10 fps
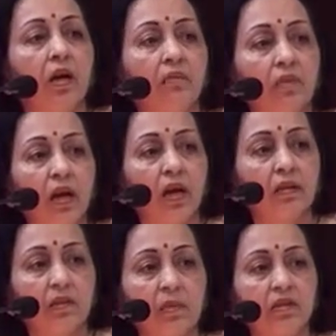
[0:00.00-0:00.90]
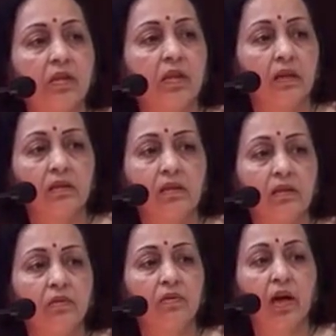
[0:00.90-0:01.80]
And we had a special care
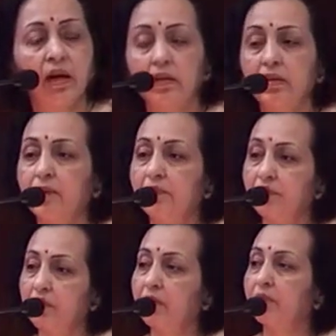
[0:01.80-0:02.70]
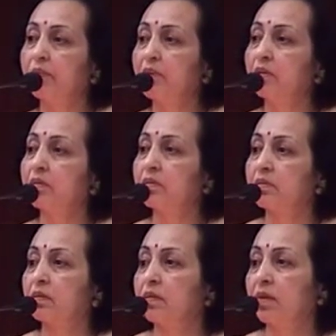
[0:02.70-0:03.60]
center for handicapped children
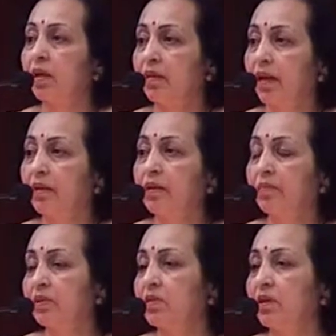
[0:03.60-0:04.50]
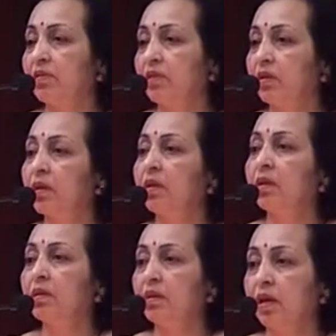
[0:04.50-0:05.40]
because at that time in Saudi,
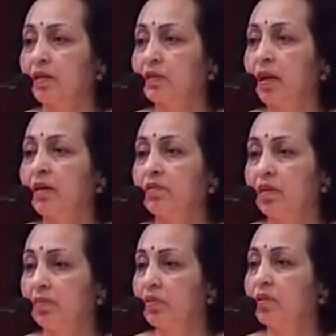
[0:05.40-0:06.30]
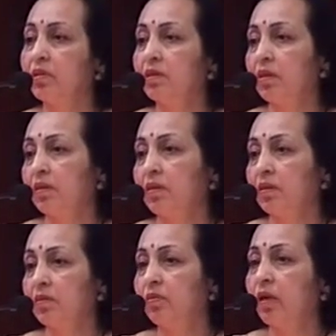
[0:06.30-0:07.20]
the expat community
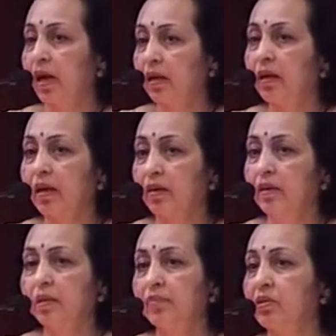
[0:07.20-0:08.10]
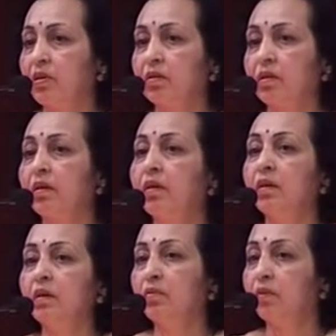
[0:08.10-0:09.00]
who had handicapped children
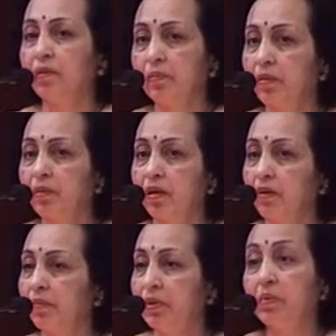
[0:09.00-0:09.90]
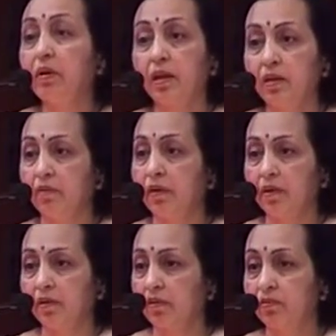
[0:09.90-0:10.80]
could not put their people anywhere,
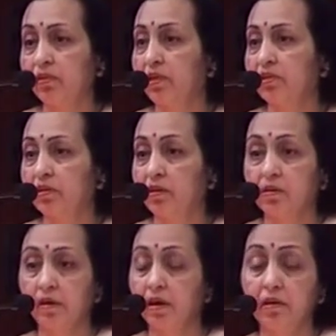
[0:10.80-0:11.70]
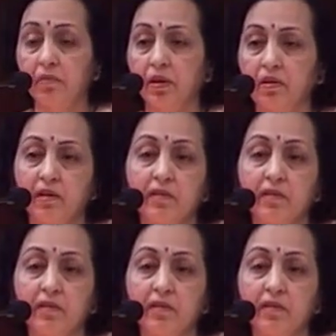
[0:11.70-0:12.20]
put their children anywhere.